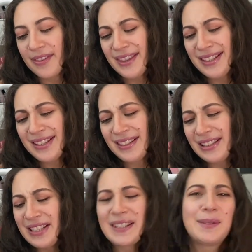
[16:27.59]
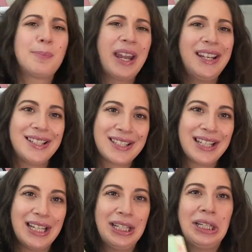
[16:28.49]
The spice
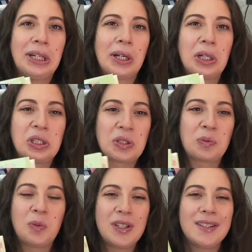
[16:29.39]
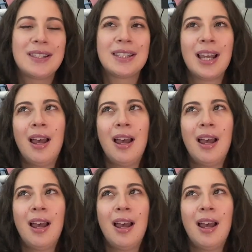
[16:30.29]
in here just was,